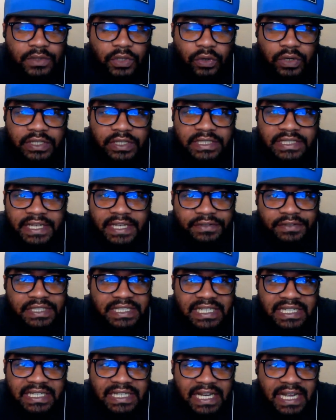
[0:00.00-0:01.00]
or
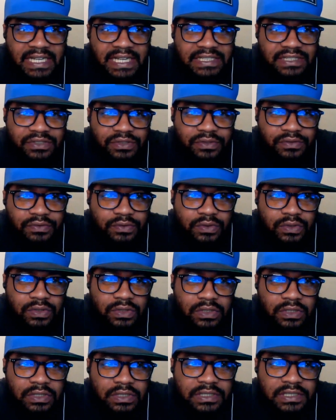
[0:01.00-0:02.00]
seventeen point oh
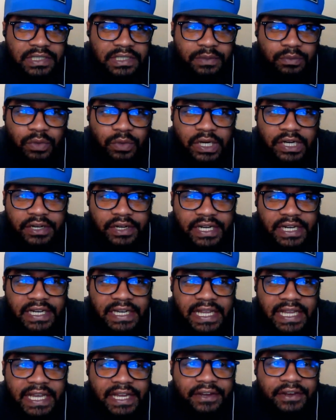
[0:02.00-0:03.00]
four. Somewhere
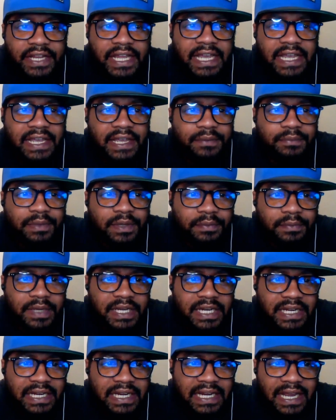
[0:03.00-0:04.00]
in there, they
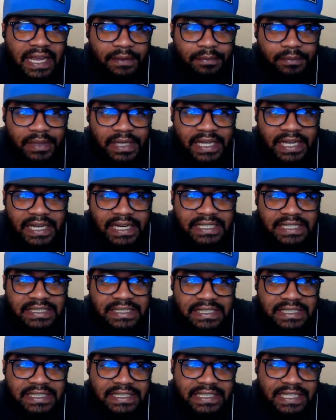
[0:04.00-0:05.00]
implemented Netplan as
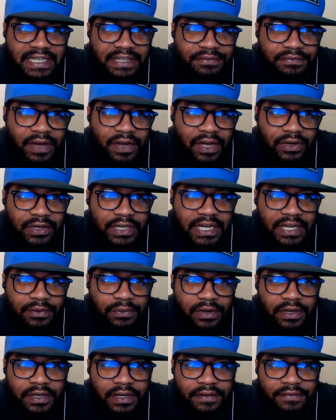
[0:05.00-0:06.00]
the default
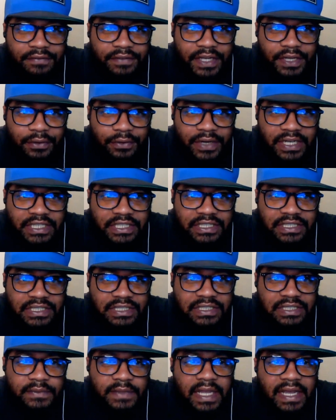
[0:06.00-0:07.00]
network configuration.
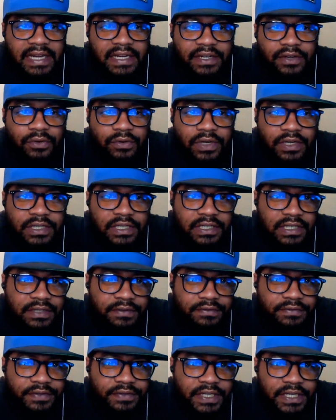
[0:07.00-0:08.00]
And in order to
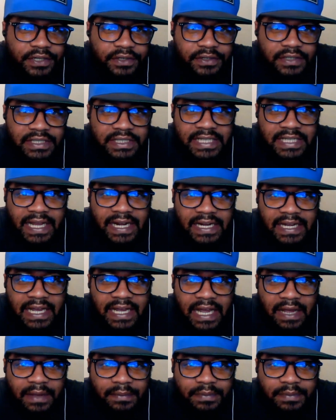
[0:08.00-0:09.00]
configure a static
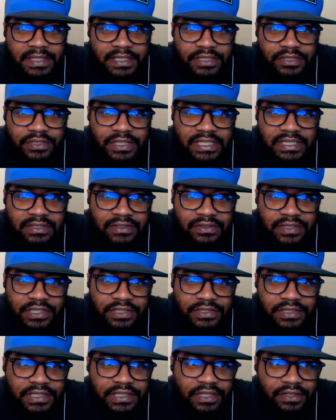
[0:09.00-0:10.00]
I P address on
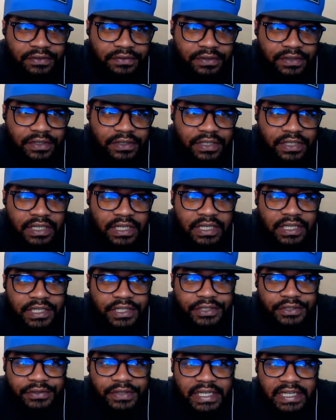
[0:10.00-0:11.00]
your server,
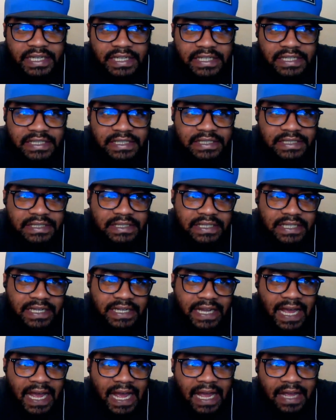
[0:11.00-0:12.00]
you need
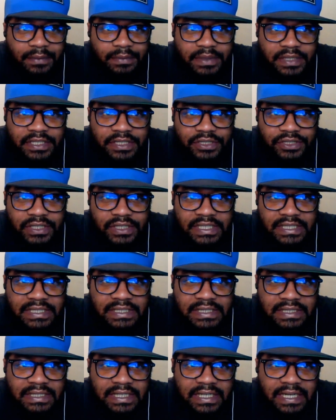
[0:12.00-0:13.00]
the I P
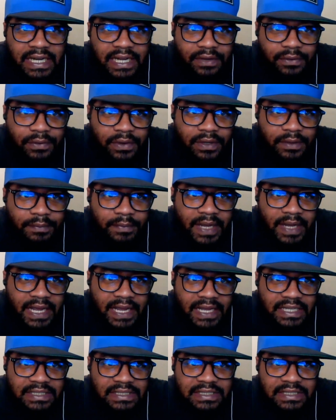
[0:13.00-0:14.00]
address, the network
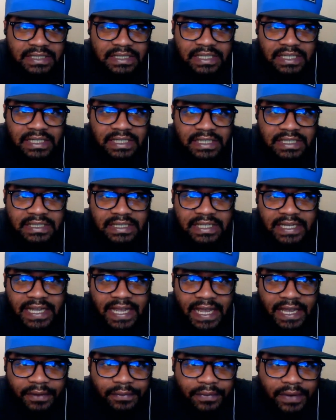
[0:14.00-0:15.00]
mask, the
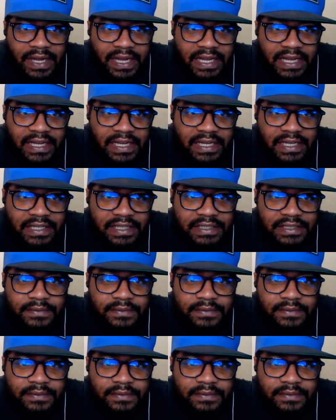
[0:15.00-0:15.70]
gateway,